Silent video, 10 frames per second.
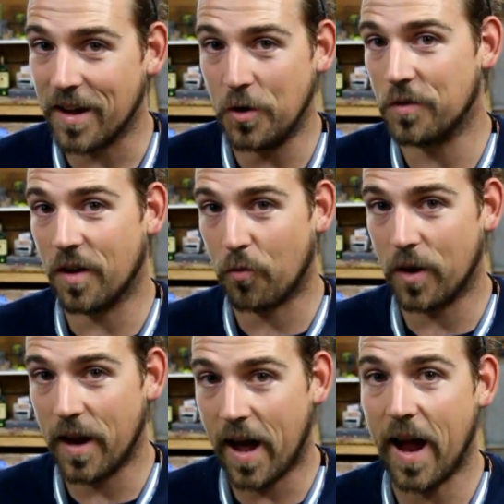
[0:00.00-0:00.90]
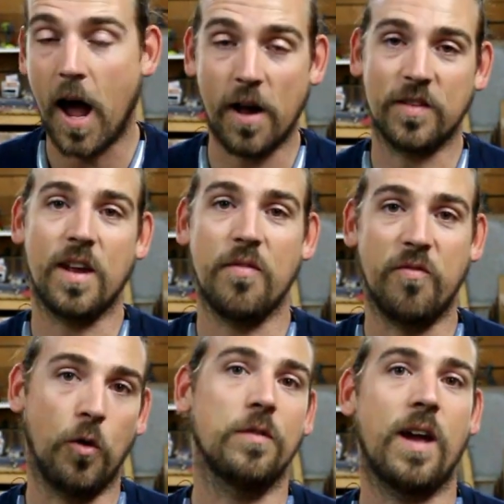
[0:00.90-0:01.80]
use every day as a
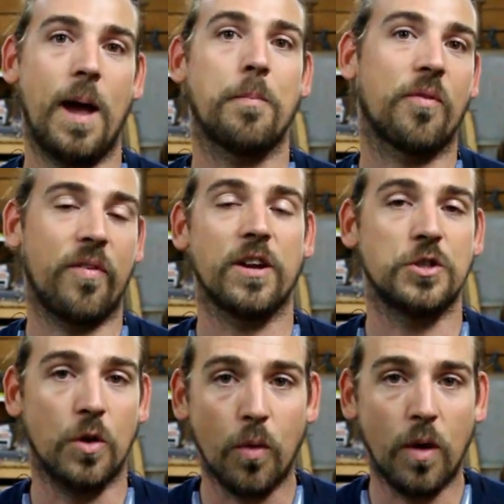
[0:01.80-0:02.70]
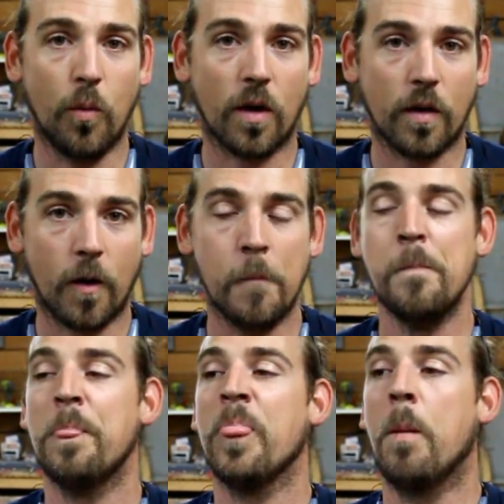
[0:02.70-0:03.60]
full-time professional woodworker.
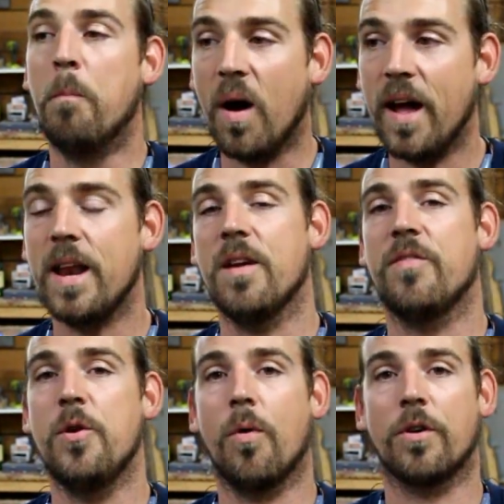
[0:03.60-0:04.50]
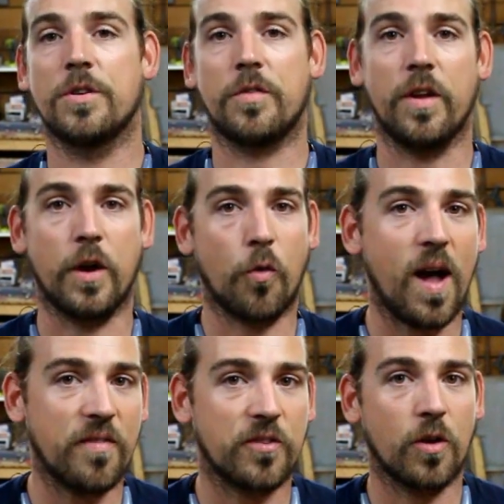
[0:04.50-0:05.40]
But if you are just a
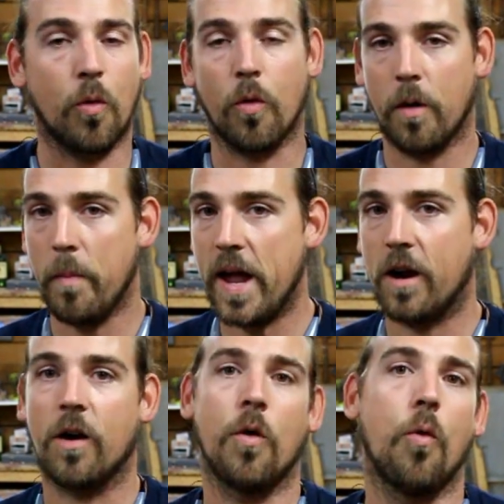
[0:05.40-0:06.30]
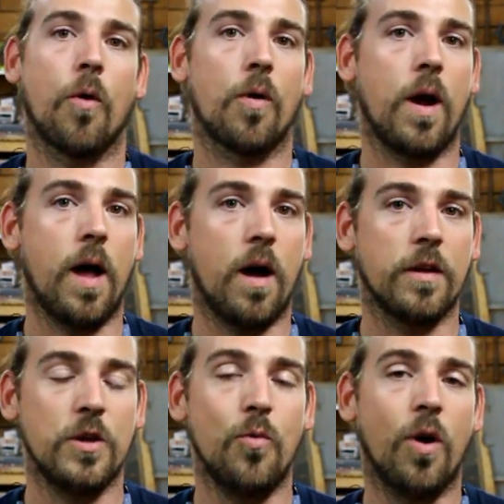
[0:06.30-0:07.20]
crafter or a maker, or
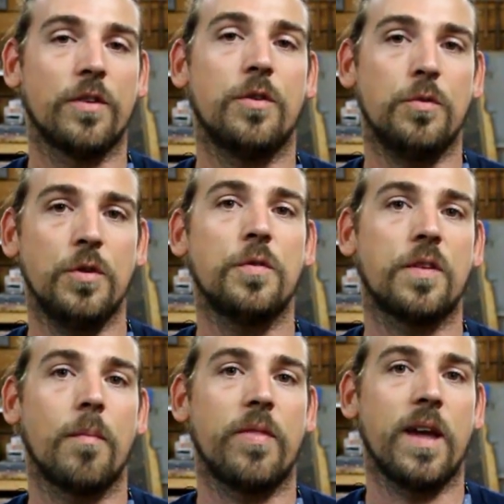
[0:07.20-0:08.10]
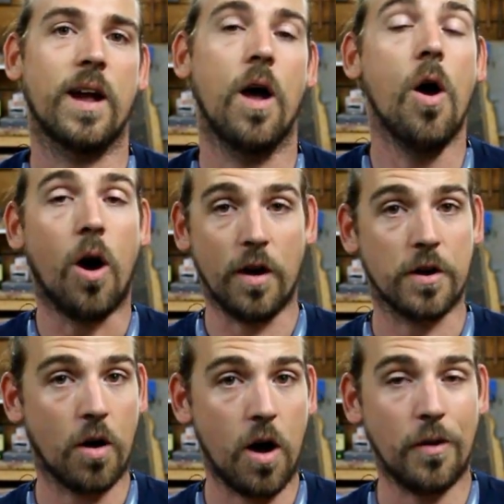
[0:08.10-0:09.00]
you want to do something on
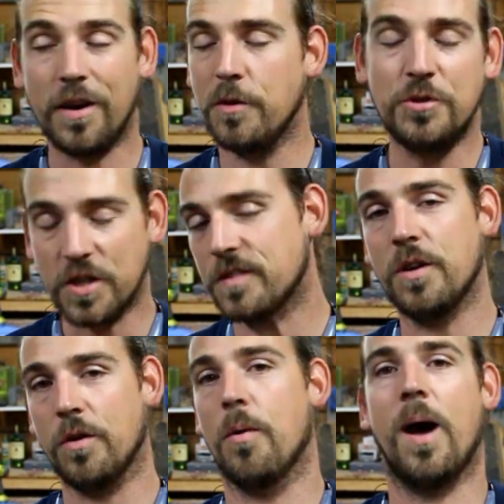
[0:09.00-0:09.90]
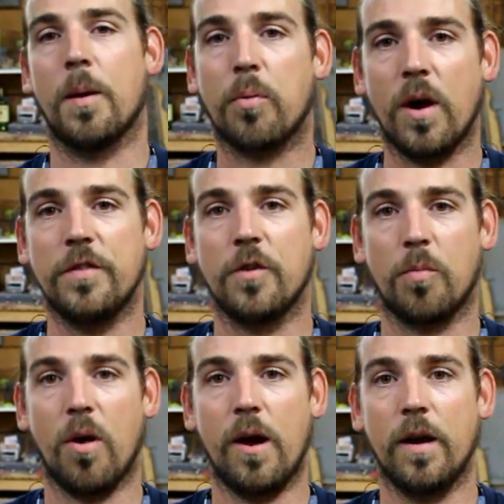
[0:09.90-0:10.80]
your own and you just don't know how to price your
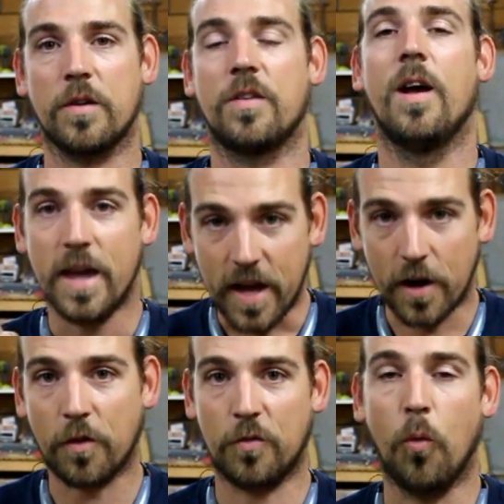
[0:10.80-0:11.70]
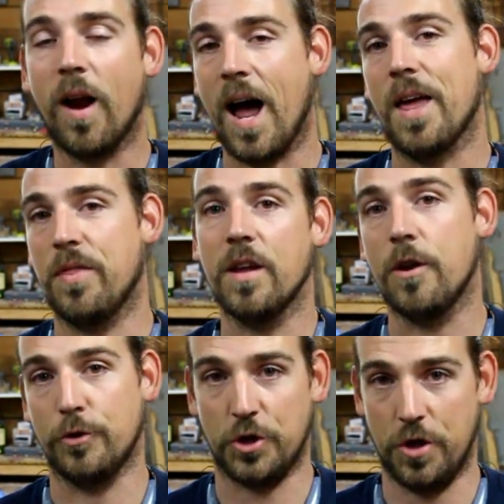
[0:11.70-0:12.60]
products, here's what I think
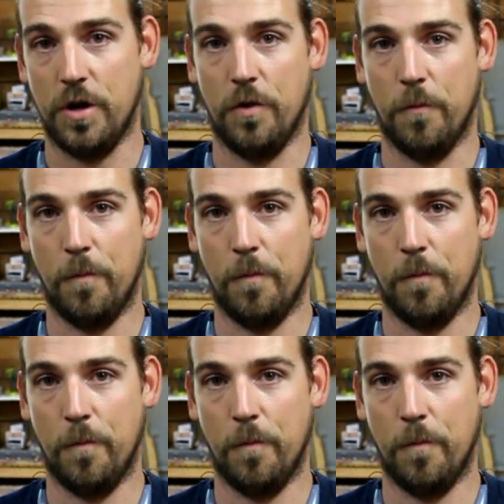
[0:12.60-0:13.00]
you should do.